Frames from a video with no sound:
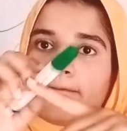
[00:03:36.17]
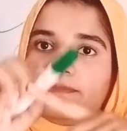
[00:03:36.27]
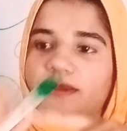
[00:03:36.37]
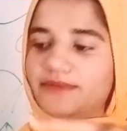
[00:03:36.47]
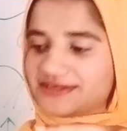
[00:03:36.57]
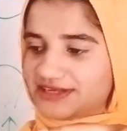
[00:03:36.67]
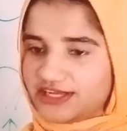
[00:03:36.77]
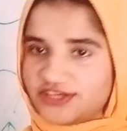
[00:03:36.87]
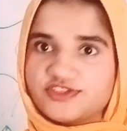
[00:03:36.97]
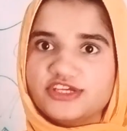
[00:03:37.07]
the muscle
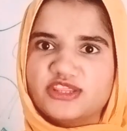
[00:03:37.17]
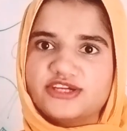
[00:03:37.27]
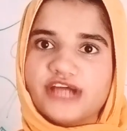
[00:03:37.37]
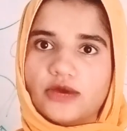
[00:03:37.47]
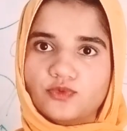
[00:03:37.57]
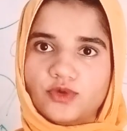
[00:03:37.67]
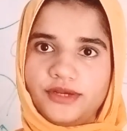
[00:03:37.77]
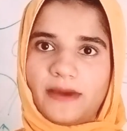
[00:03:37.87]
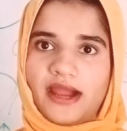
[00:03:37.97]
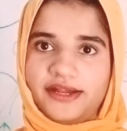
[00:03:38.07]
is in the downward
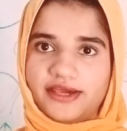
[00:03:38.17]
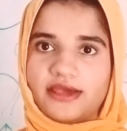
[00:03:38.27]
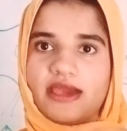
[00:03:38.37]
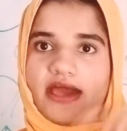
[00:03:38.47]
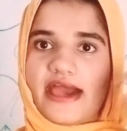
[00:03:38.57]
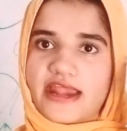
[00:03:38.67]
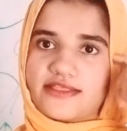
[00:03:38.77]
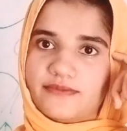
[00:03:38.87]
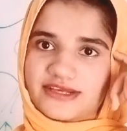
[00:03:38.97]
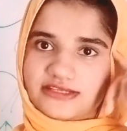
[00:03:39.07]
part, and
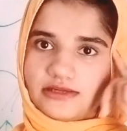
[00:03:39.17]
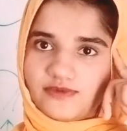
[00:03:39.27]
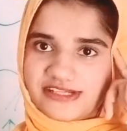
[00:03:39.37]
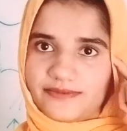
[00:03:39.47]
the muscle will be